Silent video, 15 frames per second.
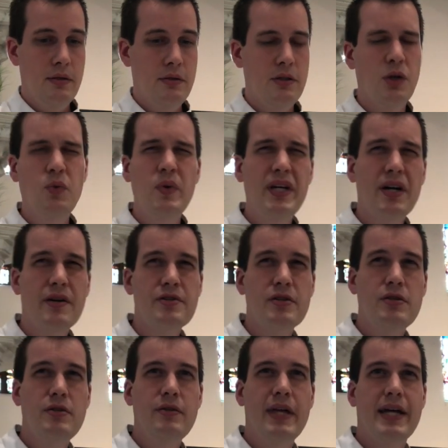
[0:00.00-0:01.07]
Don't we also
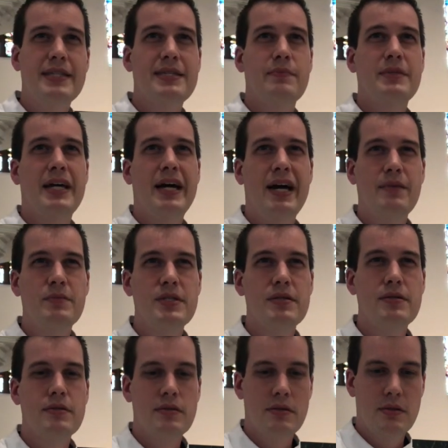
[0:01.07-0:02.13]
do that
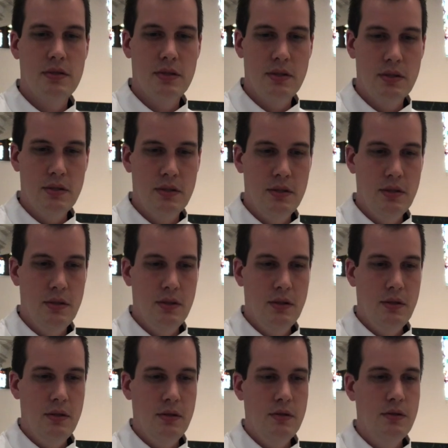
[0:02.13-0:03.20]
sometimes?
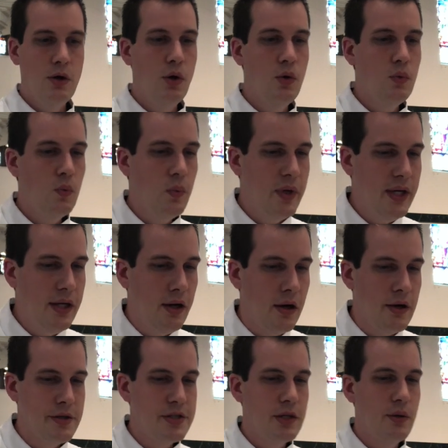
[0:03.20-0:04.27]
Don't we
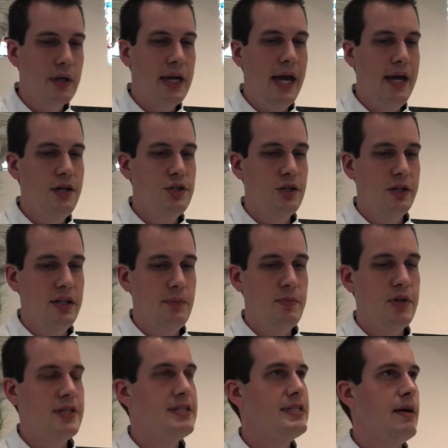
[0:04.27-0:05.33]
also occasionally
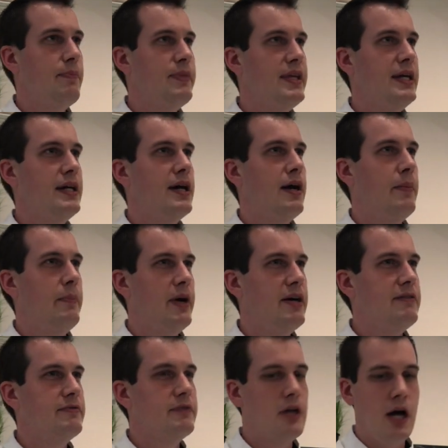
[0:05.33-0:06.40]
put something
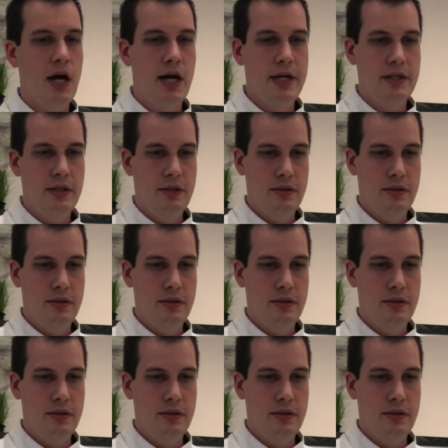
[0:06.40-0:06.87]
above God?